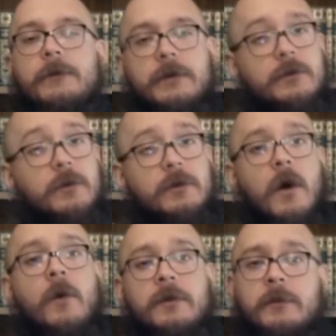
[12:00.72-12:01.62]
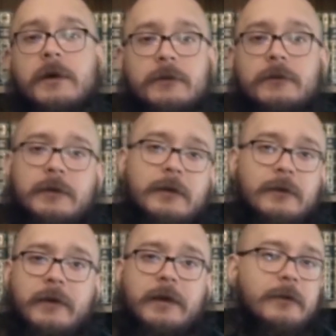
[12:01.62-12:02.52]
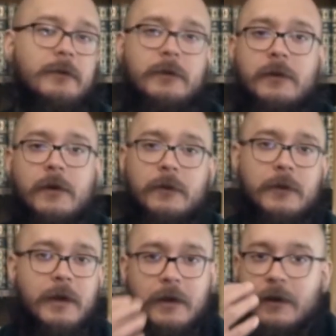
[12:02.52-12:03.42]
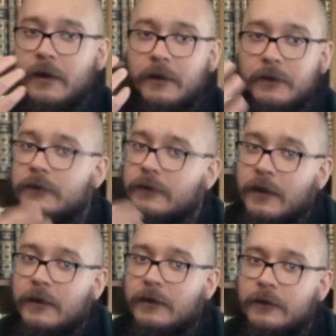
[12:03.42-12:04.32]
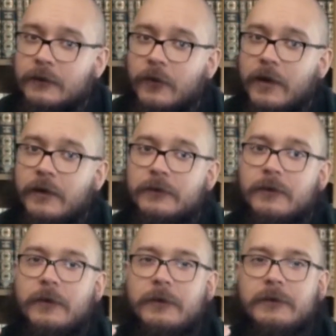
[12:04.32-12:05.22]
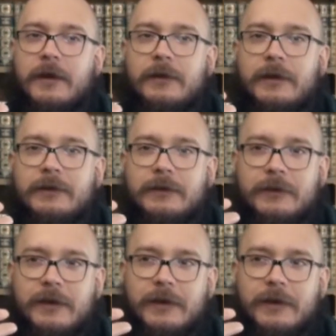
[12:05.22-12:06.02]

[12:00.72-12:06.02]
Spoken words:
and this would tone the muscles in his face. This would tone the skin as well. So it was kind of like this